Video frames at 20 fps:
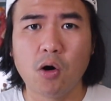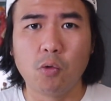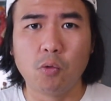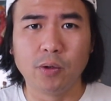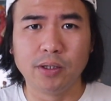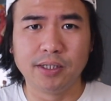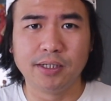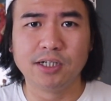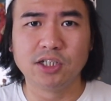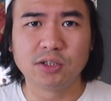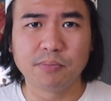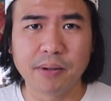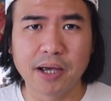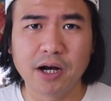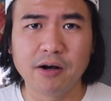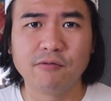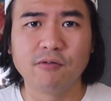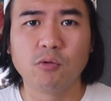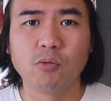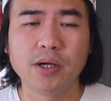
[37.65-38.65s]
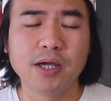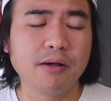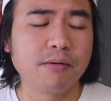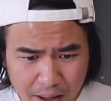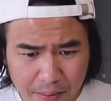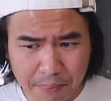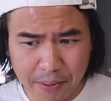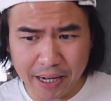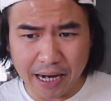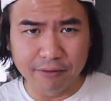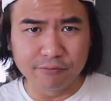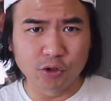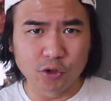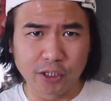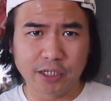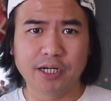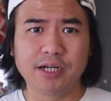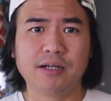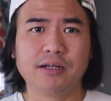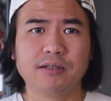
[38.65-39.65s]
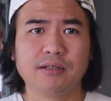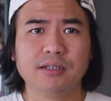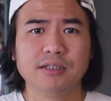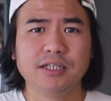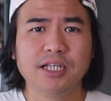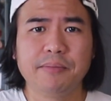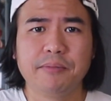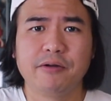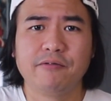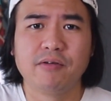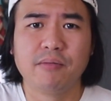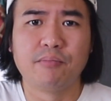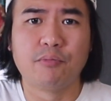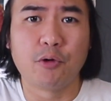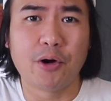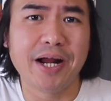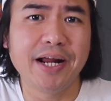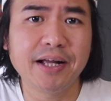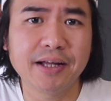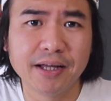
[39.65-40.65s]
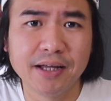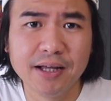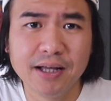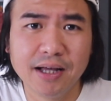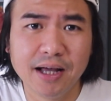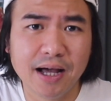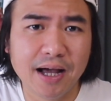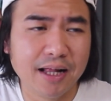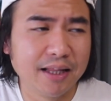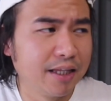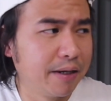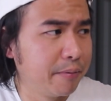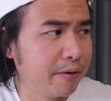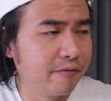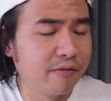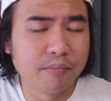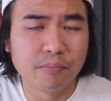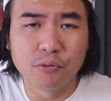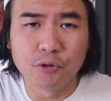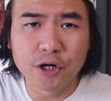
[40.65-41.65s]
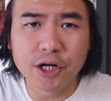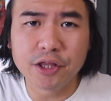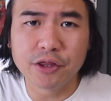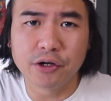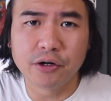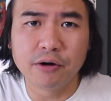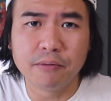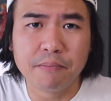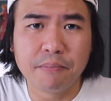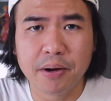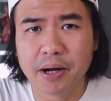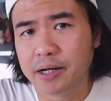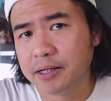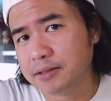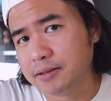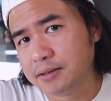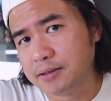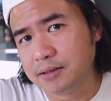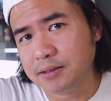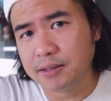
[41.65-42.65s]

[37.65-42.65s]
within a span of a week, but I've taken a little bit of a break, a little bit of a breather, but